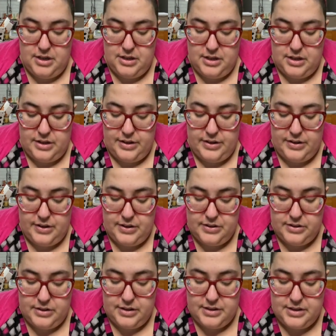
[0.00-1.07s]

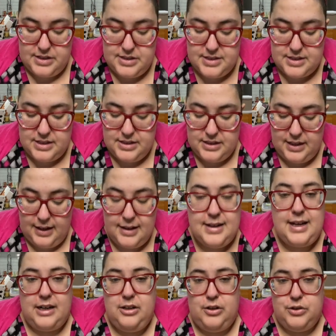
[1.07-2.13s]
It is in
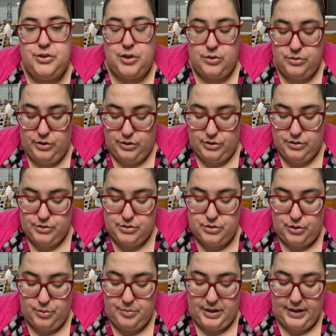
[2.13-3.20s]

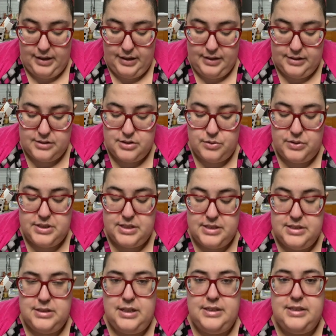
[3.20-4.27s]
Carleton-sur-Mer, so it is
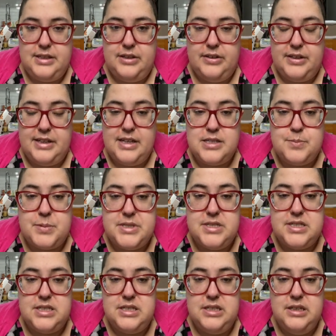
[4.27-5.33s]
in the
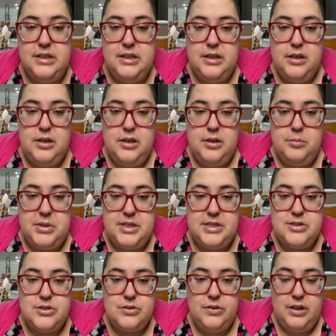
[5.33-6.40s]
Gaspésie
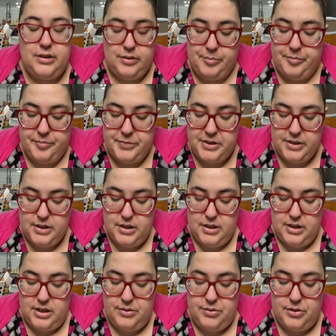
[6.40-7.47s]
Peninsula.
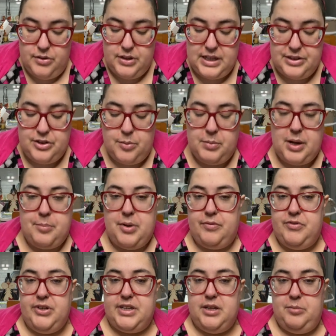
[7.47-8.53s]
If you look at the map of
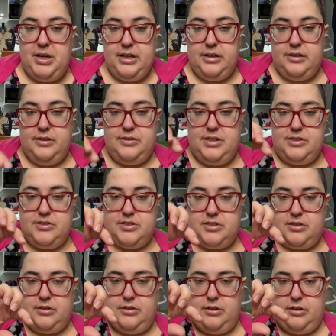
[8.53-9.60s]
the Quebec, there's
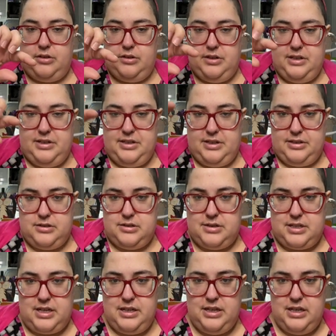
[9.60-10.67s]
a little
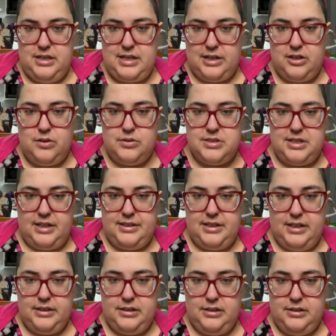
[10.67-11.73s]
thingy that goes like
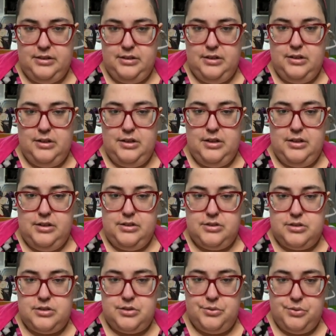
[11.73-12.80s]
that.
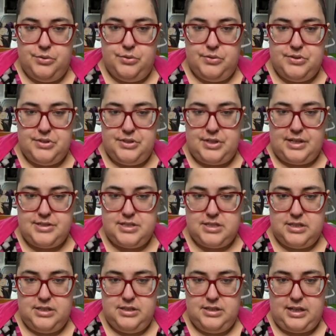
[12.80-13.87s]
So that's
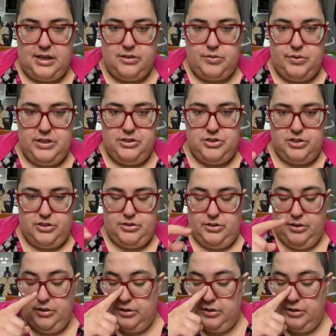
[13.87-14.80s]
in that region.